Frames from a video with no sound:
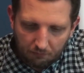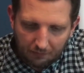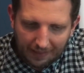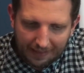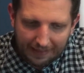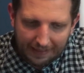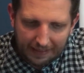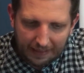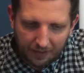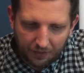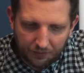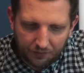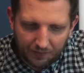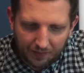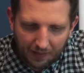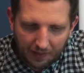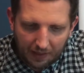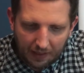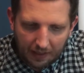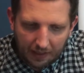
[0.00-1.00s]
And
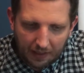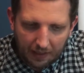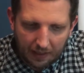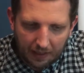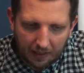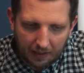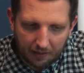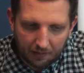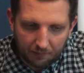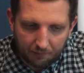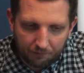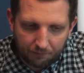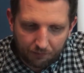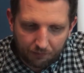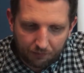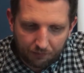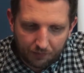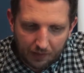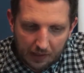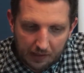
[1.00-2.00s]

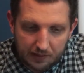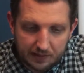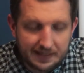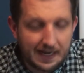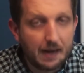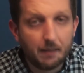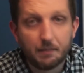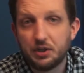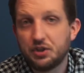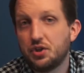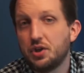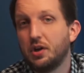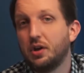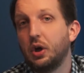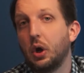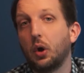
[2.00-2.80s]
damaging